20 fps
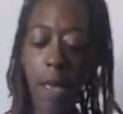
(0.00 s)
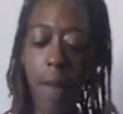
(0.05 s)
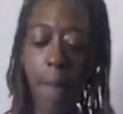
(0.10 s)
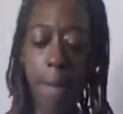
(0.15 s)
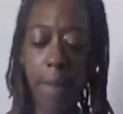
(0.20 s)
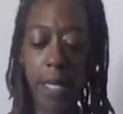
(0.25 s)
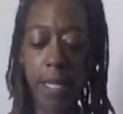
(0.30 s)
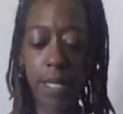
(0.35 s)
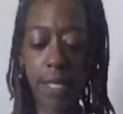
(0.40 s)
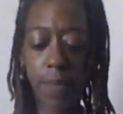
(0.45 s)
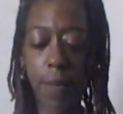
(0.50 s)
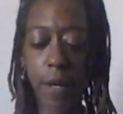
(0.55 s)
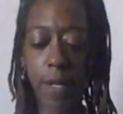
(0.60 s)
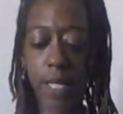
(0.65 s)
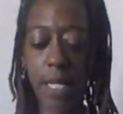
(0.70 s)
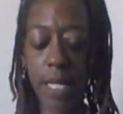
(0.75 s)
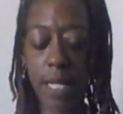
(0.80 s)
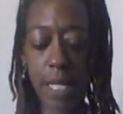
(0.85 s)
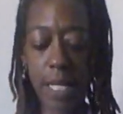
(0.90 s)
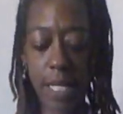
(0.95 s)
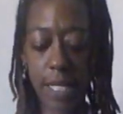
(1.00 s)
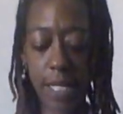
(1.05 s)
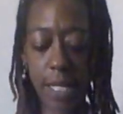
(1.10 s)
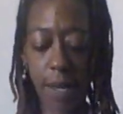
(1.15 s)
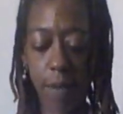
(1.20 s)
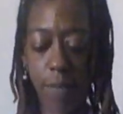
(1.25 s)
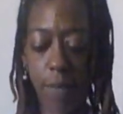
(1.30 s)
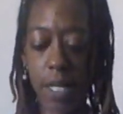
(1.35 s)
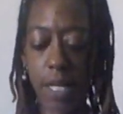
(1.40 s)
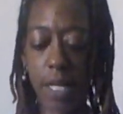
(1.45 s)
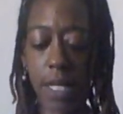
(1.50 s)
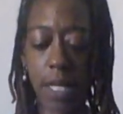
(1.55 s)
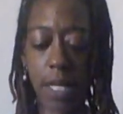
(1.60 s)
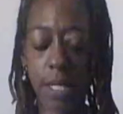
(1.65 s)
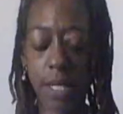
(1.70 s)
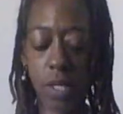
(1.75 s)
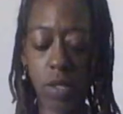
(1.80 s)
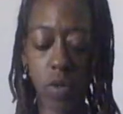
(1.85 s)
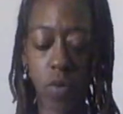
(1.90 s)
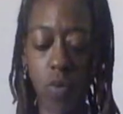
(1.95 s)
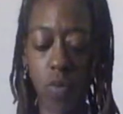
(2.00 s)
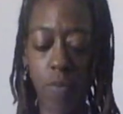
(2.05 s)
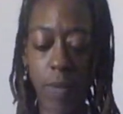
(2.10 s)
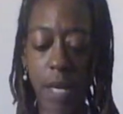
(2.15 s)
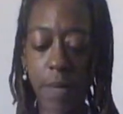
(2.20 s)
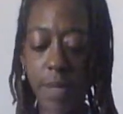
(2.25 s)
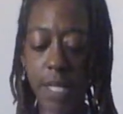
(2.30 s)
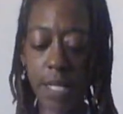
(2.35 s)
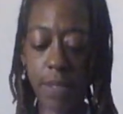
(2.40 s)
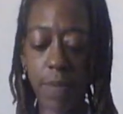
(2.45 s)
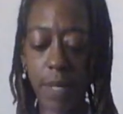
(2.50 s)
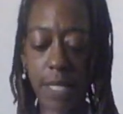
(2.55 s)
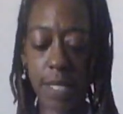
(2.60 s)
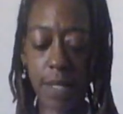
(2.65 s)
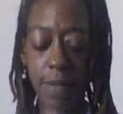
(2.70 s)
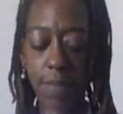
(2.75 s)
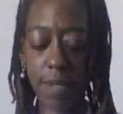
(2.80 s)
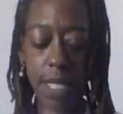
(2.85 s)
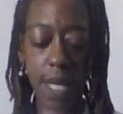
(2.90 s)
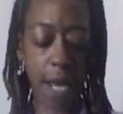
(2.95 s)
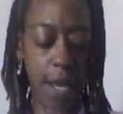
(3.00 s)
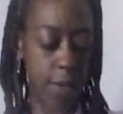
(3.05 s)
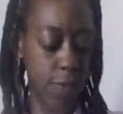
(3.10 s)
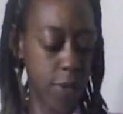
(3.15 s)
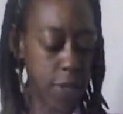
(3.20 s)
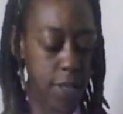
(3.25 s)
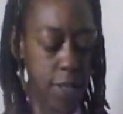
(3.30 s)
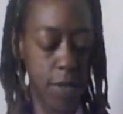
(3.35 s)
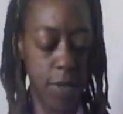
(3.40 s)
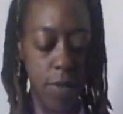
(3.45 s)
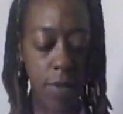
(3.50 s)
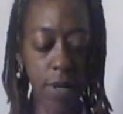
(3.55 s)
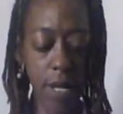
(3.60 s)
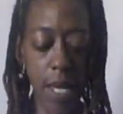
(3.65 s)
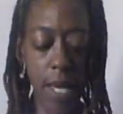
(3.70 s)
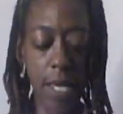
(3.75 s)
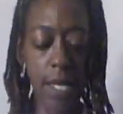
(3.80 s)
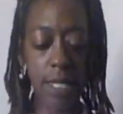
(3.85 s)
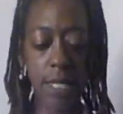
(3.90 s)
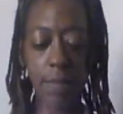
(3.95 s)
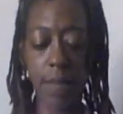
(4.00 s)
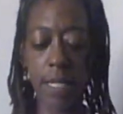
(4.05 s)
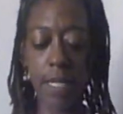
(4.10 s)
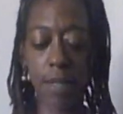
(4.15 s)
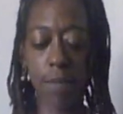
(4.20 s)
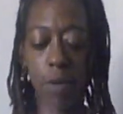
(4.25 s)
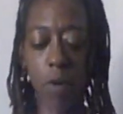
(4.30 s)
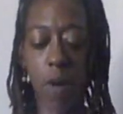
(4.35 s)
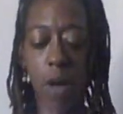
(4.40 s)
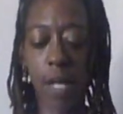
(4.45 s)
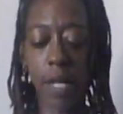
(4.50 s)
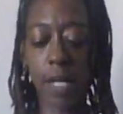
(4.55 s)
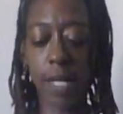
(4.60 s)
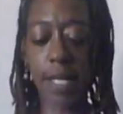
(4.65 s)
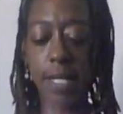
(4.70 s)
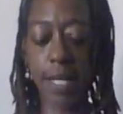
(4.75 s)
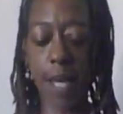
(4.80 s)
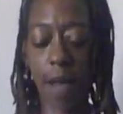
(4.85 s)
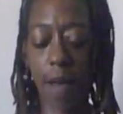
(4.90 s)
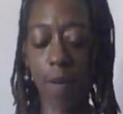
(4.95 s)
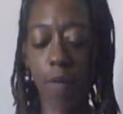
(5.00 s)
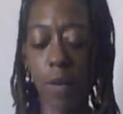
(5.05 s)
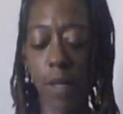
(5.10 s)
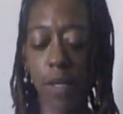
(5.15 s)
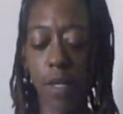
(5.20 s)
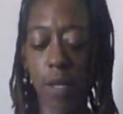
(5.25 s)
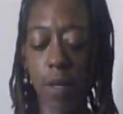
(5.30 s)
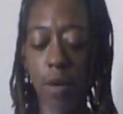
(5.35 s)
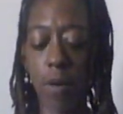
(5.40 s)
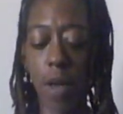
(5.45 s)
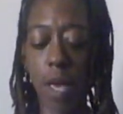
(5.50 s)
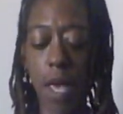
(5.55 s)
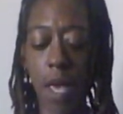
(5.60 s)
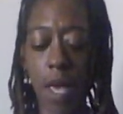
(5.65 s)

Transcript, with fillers: But this person is coming in to maybe spend some time with you, spend some quality time with you.